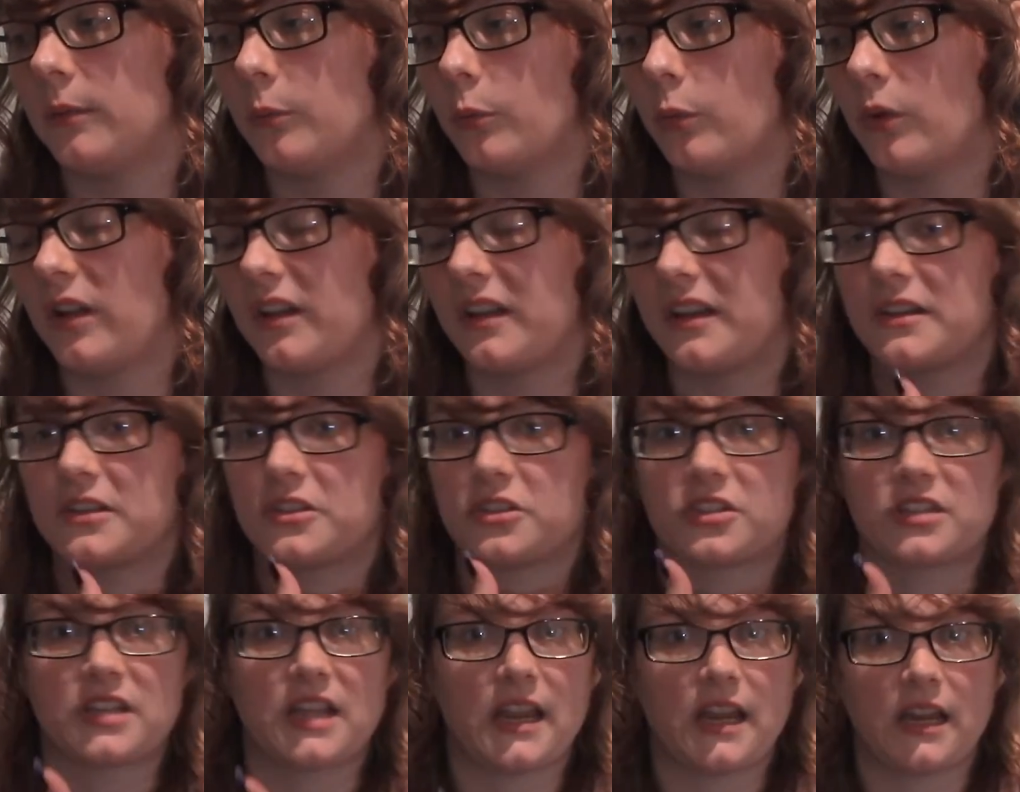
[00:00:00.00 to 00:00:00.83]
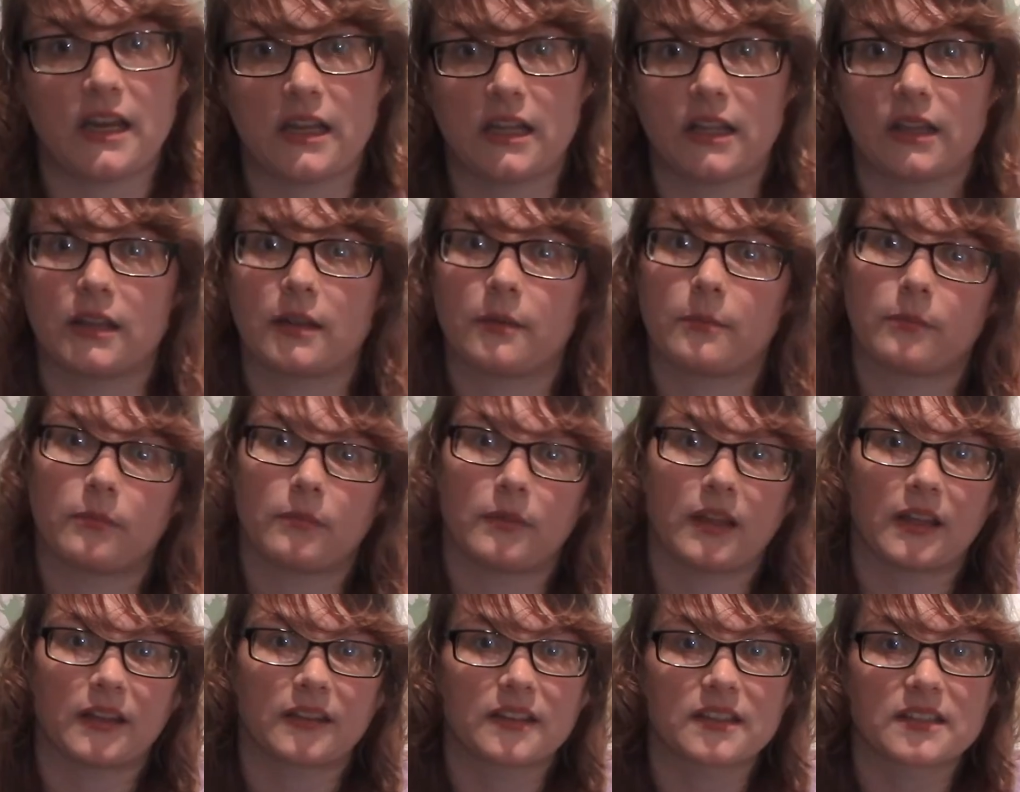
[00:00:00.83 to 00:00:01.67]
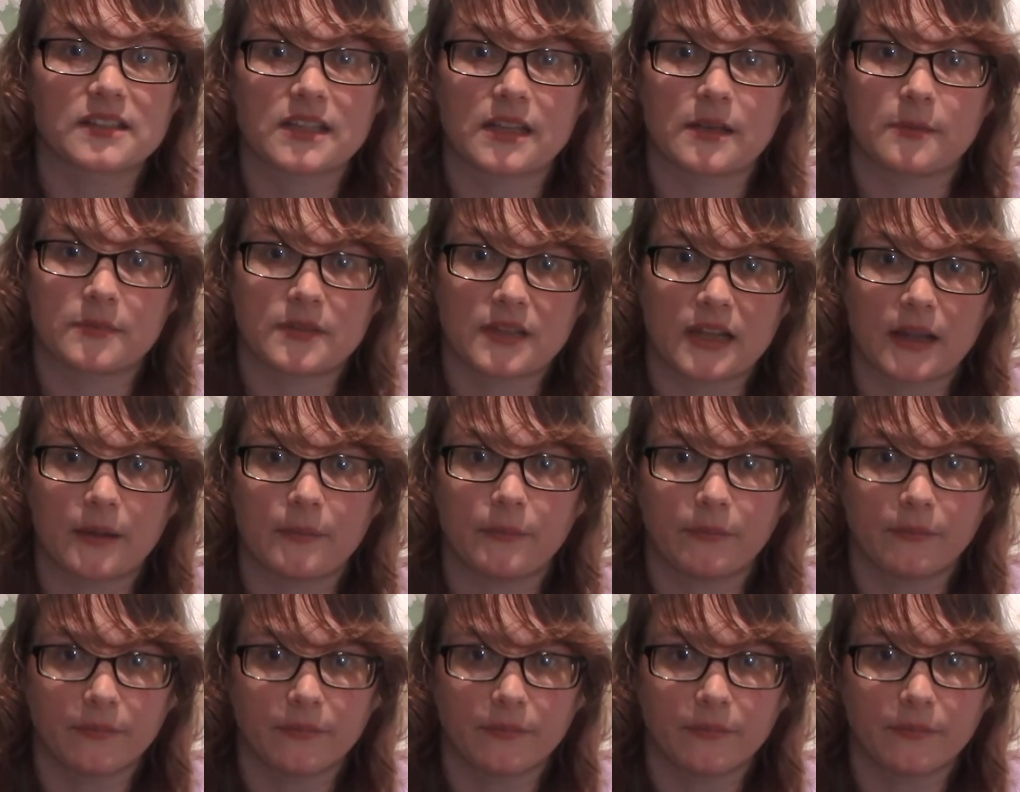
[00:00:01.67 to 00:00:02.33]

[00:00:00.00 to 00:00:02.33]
while entertaining them at the same time.